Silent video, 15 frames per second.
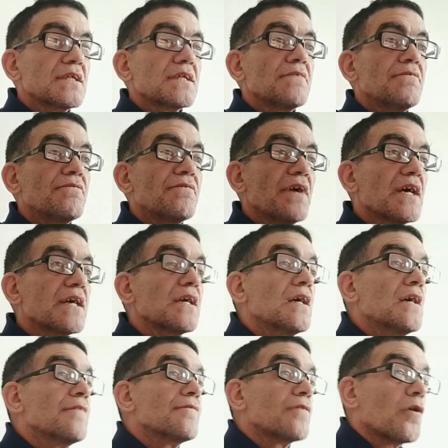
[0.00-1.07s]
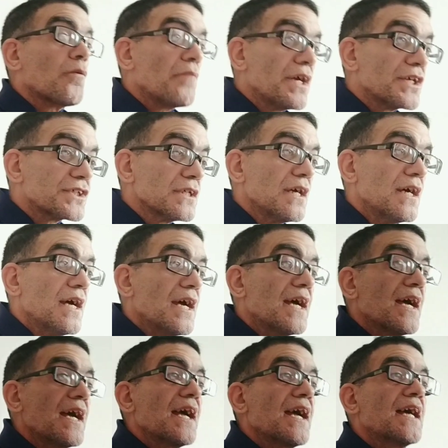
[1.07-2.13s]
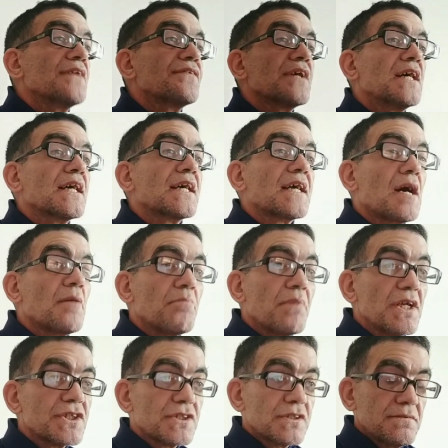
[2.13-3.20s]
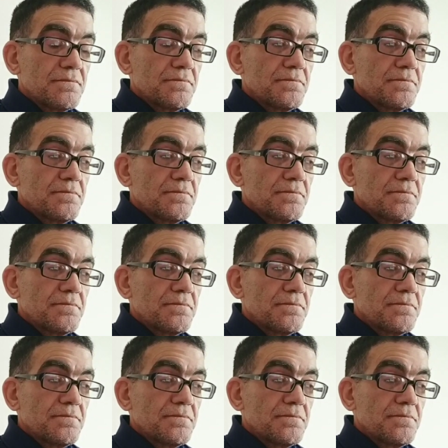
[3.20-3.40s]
convey information, and accomplish